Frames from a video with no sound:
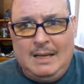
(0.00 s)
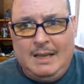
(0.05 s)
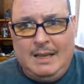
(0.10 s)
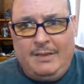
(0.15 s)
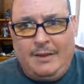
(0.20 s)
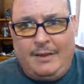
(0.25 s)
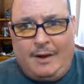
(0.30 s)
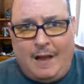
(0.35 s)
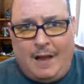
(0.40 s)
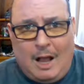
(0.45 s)

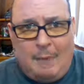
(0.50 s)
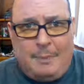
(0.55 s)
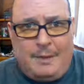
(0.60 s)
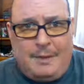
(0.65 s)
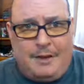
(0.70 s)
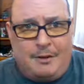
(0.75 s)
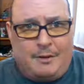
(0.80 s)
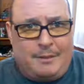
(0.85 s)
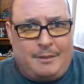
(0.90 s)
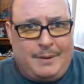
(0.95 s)
that are helping
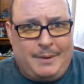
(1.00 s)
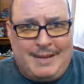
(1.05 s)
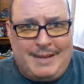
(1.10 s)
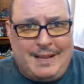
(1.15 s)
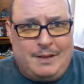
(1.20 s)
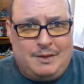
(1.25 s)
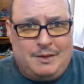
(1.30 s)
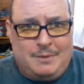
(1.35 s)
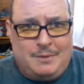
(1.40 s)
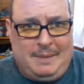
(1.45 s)
your
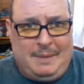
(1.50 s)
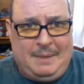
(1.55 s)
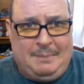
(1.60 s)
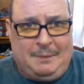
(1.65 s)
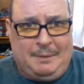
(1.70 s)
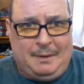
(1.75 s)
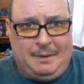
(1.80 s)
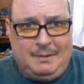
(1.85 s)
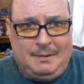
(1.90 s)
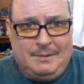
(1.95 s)
3,000
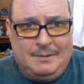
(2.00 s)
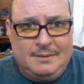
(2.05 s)
people?